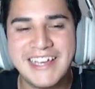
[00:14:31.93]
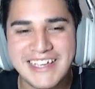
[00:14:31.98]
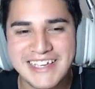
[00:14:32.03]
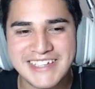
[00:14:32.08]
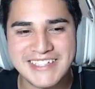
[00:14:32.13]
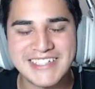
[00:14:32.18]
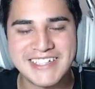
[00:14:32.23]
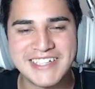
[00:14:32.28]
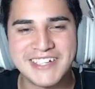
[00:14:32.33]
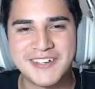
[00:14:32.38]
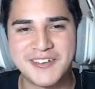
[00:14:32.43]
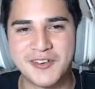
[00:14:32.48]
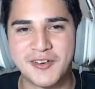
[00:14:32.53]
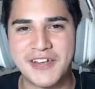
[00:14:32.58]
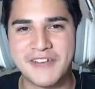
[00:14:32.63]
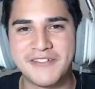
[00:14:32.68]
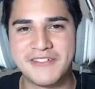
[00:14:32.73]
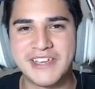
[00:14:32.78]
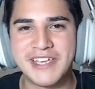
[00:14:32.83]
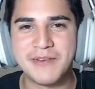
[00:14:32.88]
is it your
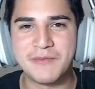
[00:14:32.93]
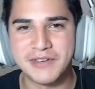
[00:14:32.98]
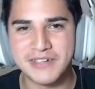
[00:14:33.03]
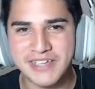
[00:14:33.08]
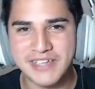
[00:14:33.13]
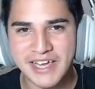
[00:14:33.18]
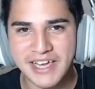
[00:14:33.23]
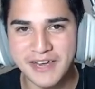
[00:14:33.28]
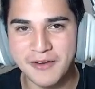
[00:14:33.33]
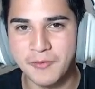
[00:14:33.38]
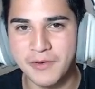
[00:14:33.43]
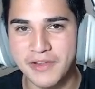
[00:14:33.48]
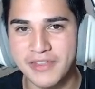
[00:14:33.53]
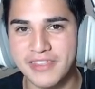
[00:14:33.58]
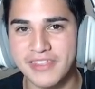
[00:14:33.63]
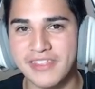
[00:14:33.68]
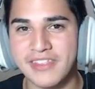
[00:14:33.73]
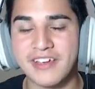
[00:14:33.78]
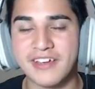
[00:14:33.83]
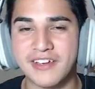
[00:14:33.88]
Gravekeeper deck with
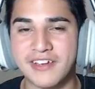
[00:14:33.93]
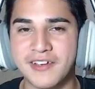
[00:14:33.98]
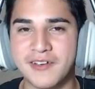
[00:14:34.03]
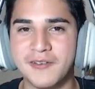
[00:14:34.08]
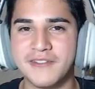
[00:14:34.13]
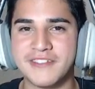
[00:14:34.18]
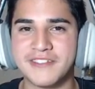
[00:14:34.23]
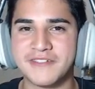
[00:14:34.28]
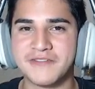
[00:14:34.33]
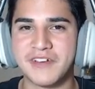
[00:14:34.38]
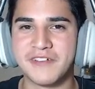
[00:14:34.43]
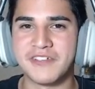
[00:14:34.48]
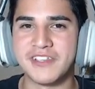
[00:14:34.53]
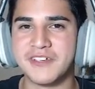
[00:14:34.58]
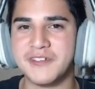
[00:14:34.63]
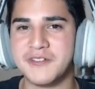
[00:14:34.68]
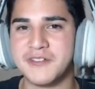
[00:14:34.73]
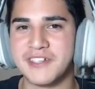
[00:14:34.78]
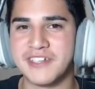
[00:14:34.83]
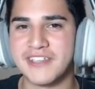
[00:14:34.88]
the Cocoons of
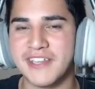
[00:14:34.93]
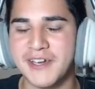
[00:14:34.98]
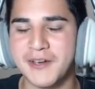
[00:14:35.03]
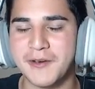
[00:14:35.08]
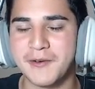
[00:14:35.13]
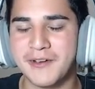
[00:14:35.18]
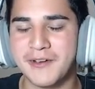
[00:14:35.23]
Evolution though?